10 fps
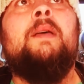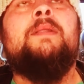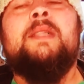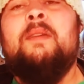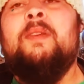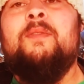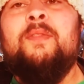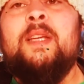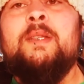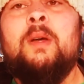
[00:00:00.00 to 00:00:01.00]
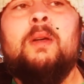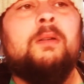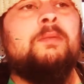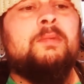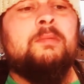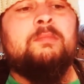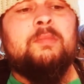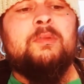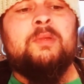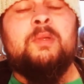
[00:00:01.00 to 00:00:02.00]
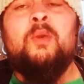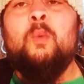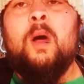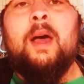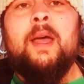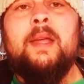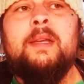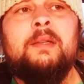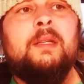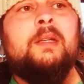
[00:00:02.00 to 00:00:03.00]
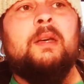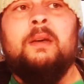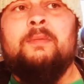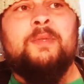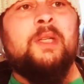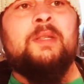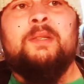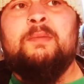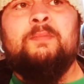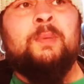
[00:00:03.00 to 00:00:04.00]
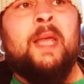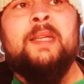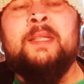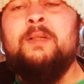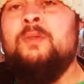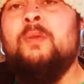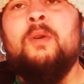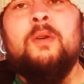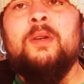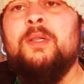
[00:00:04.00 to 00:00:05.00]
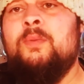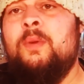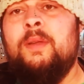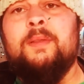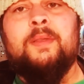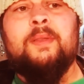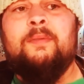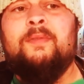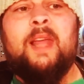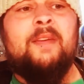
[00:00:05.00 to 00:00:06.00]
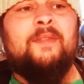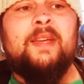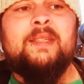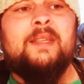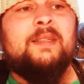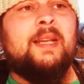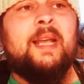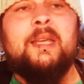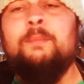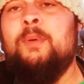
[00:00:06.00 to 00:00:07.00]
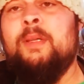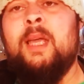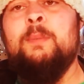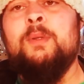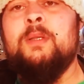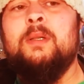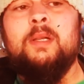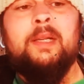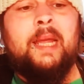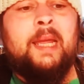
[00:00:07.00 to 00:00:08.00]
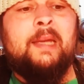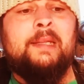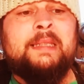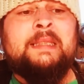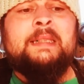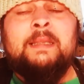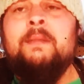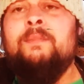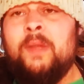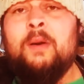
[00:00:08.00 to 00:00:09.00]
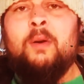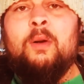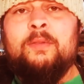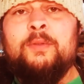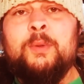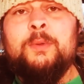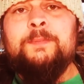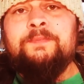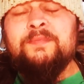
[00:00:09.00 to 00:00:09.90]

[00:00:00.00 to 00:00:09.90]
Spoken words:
7 feet tall, 2 wide, of just plastic drawers with flat faces that I can put labels on, and they're all full.